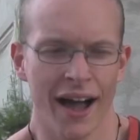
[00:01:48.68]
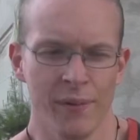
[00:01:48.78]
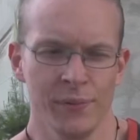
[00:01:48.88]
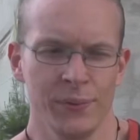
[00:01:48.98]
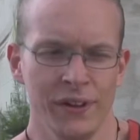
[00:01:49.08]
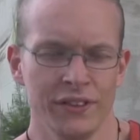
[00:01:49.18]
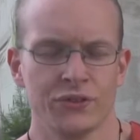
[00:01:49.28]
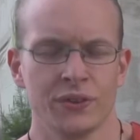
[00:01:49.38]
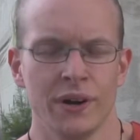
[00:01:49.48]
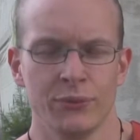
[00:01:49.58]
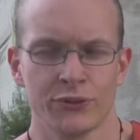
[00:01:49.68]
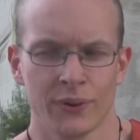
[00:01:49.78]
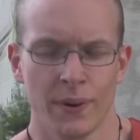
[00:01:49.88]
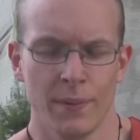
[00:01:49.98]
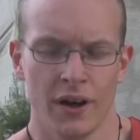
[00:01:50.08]
I've been playing the drums
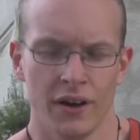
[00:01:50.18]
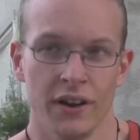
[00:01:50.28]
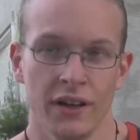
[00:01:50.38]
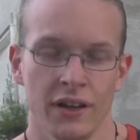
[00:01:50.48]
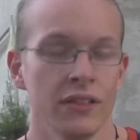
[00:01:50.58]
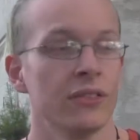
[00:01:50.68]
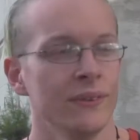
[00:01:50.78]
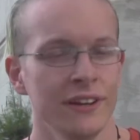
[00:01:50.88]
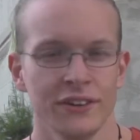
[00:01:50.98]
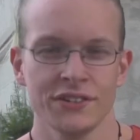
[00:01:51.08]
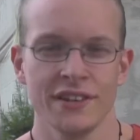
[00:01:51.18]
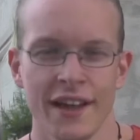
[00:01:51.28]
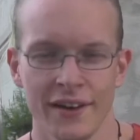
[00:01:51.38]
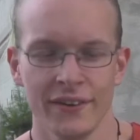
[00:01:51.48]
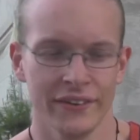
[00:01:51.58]
for about three years
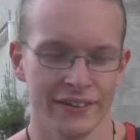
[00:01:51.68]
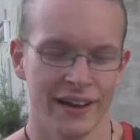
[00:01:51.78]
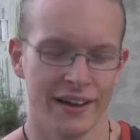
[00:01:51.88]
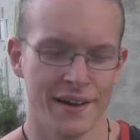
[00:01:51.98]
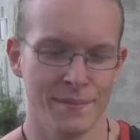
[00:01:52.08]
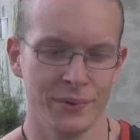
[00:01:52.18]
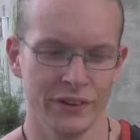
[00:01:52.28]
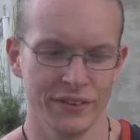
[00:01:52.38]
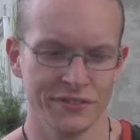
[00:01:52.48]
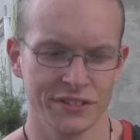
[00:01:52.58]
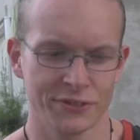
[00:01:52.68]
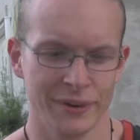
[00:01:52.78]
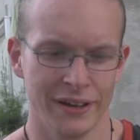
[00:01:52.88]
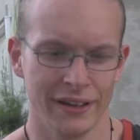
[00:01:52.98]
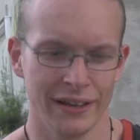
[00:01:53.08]
now. I believe since
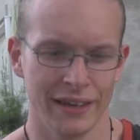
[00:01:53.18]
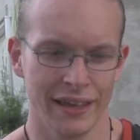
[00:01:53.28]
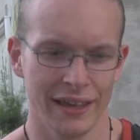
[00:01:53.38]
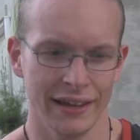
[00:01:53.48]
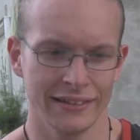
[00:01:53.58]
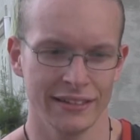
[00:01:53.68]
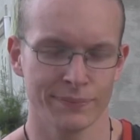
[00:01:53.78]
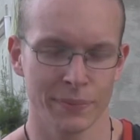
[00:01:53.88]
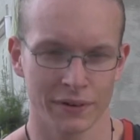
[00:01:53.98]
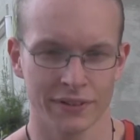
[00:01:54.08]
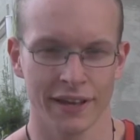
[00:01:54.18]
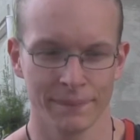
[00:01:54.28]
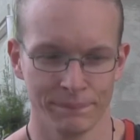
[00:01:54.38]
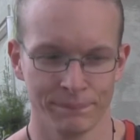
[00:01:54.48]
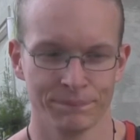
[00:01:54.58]
my 18th birthday.
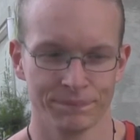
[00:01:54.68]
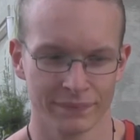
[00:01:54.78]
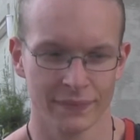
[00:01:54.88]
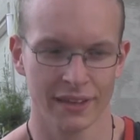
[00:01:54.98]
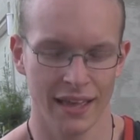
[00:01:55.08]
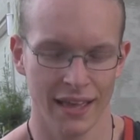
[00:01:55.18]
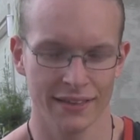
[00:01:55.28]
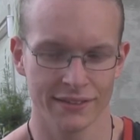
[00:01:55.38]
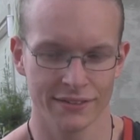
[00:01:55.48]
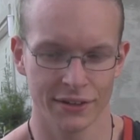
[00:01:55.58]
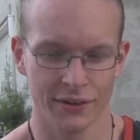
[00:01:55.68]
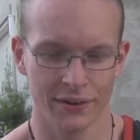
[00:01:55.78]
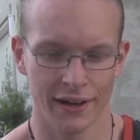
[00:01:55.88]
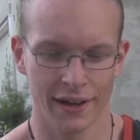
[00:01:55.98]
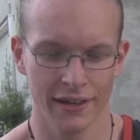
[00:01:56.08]
And so
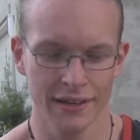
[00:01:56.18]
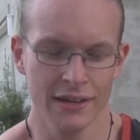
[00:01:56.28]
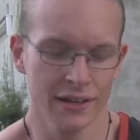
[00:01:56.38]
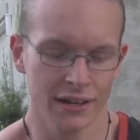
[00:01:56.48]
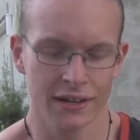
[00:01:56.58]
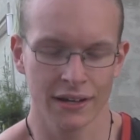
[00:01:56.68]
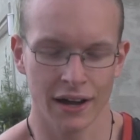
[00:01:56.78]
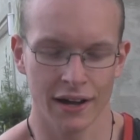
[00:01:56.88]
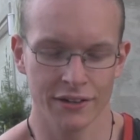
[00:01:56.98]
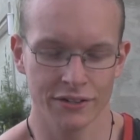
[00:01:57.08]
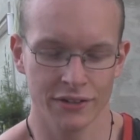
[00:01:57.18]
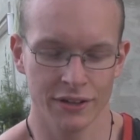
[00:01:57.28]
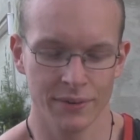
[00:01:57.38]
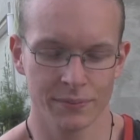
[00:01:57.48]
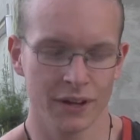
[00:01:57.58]
I got into
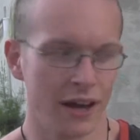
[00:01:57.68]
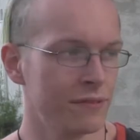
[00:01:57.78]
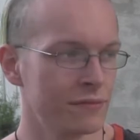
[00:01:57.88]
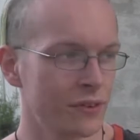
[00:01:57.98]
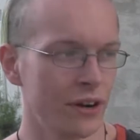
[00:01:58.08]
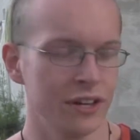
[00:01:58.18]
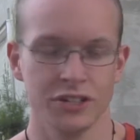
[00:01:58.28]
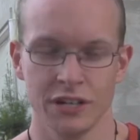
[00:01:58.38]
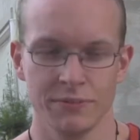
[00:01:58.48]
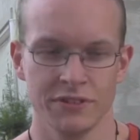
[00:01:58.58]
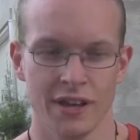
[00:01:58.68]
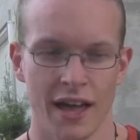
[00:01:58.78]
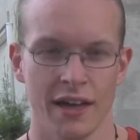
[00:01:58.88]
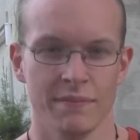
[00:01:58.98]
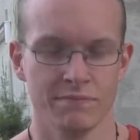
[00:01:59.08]
them, got them for a cheap set,